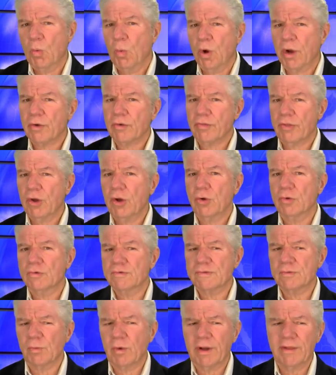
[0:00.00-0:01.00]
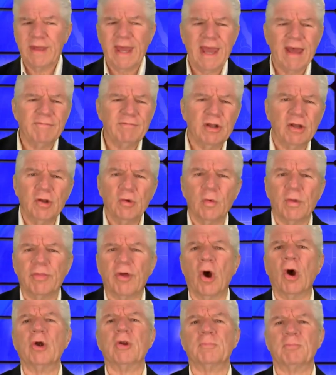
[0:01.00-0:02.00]
What are those? And what do they have to do with
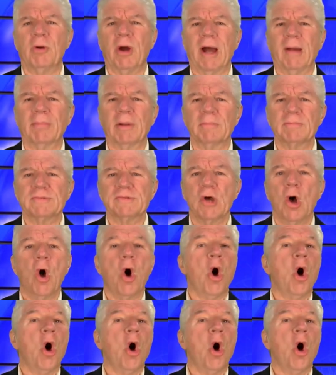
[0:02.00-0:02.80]
heart problems?